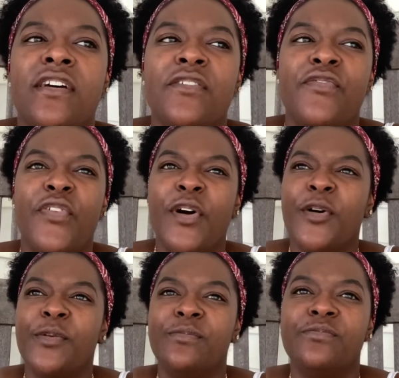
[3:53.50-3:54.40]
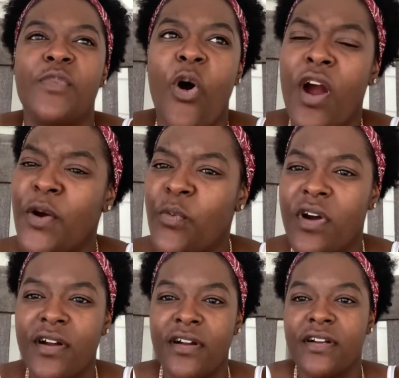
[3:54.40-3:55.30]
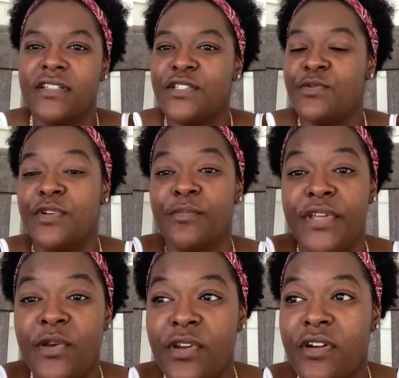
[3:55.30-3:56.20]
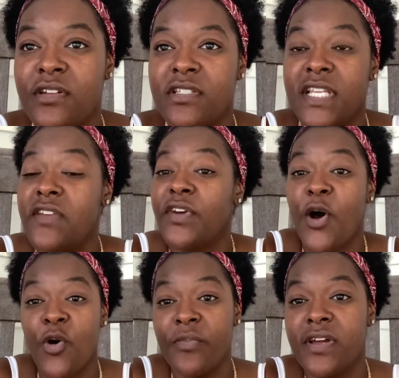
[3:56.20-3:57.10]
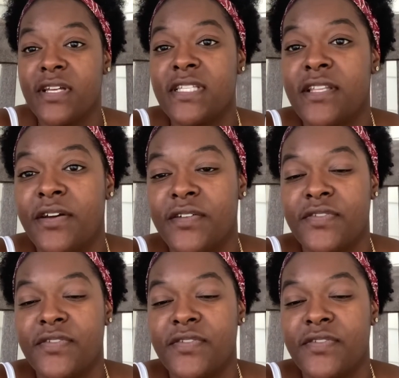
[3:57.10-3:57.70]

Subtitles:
from artwork to computers, even home good stuff.